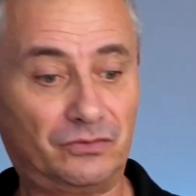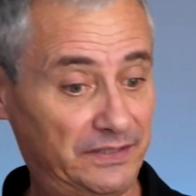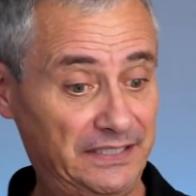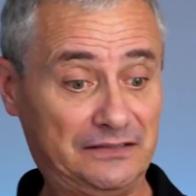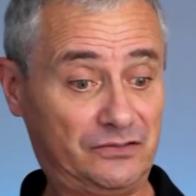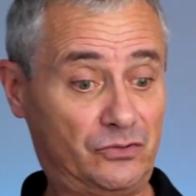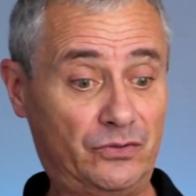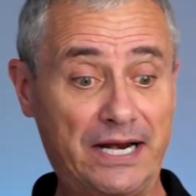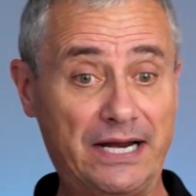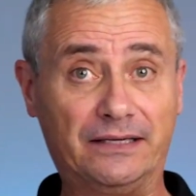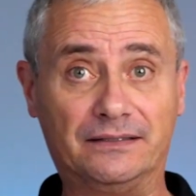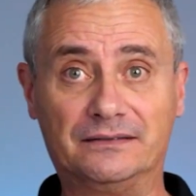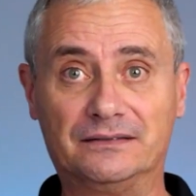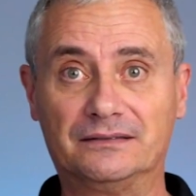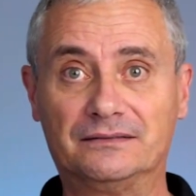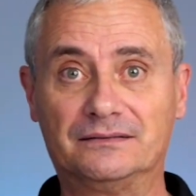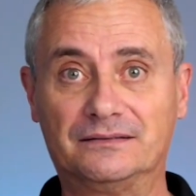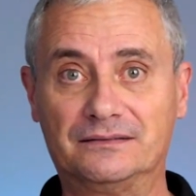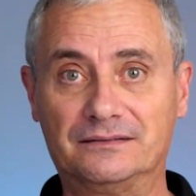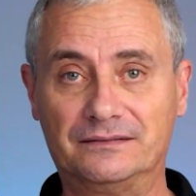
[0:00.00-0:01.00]
So that's great.
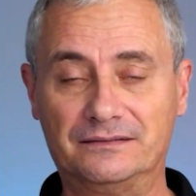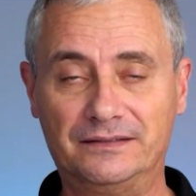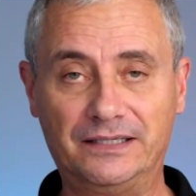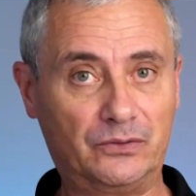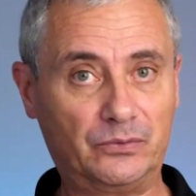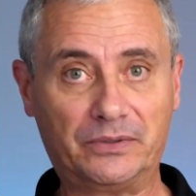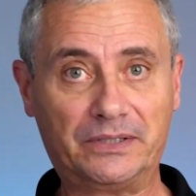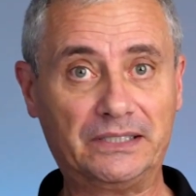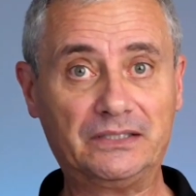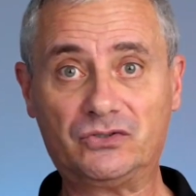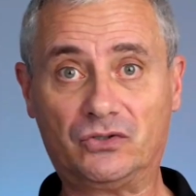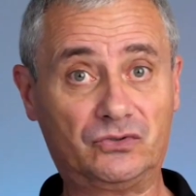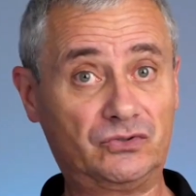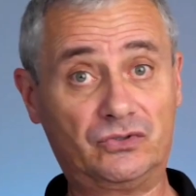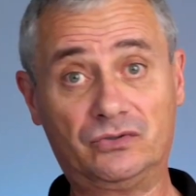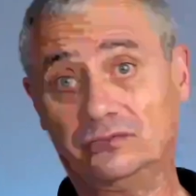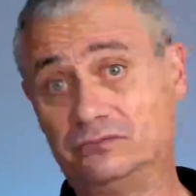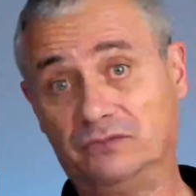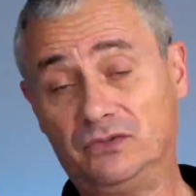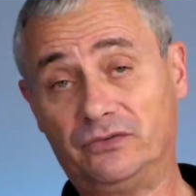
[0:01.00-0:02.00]
They quickly
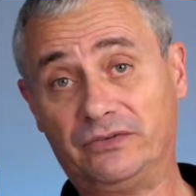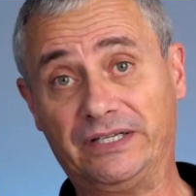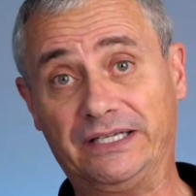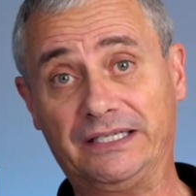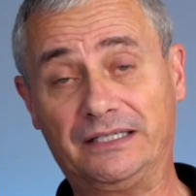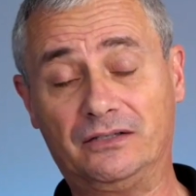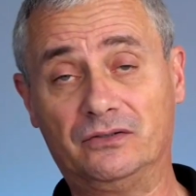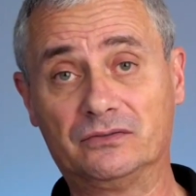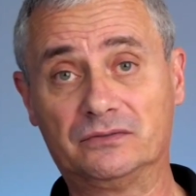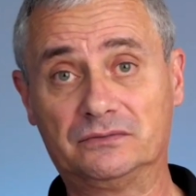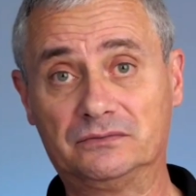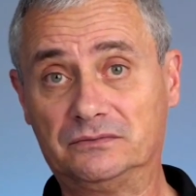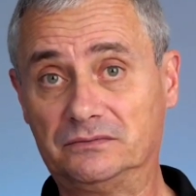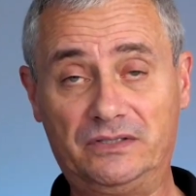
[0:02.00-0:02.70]
told you, no thank you,